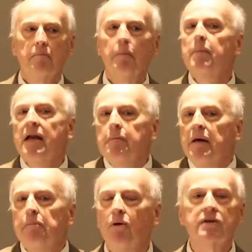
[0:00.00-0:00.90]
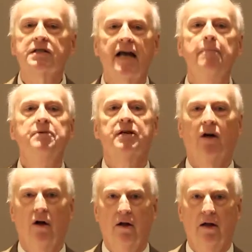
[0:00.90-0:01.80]
But many people are
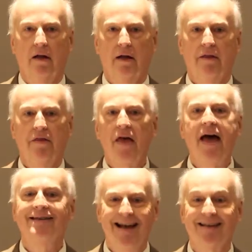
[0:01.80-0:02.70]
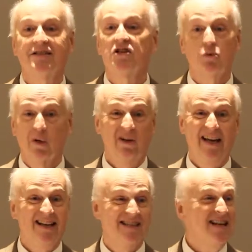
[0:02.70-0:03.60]
skeptical that that nexus
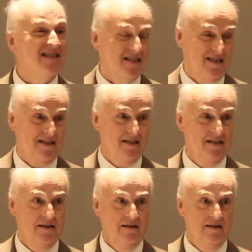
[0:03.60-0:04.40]
really exists.